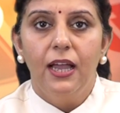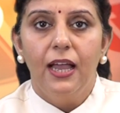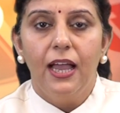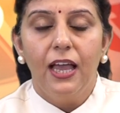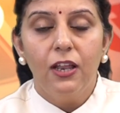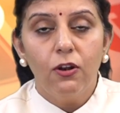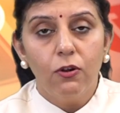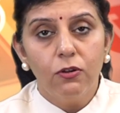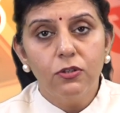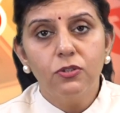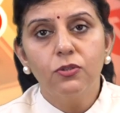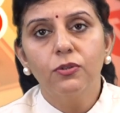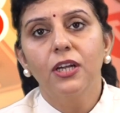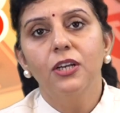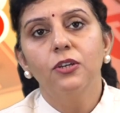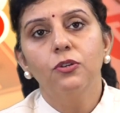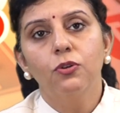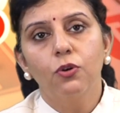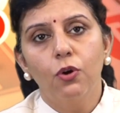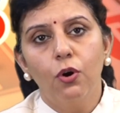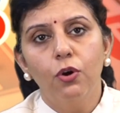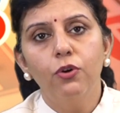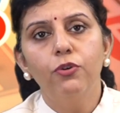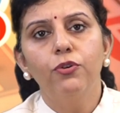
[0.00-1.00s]
and also can
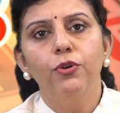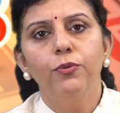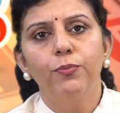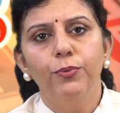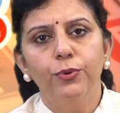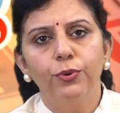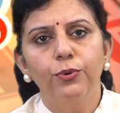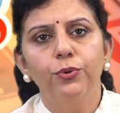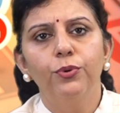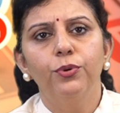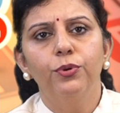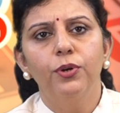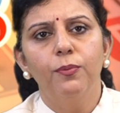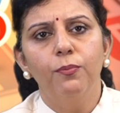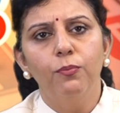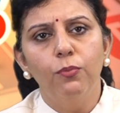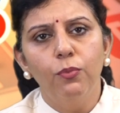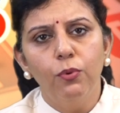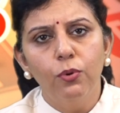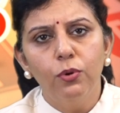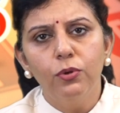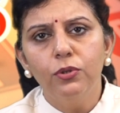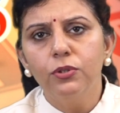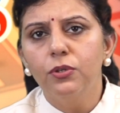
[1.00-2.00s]
contribute to a
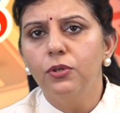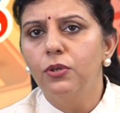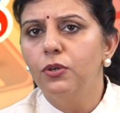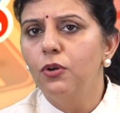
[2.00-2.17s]
more,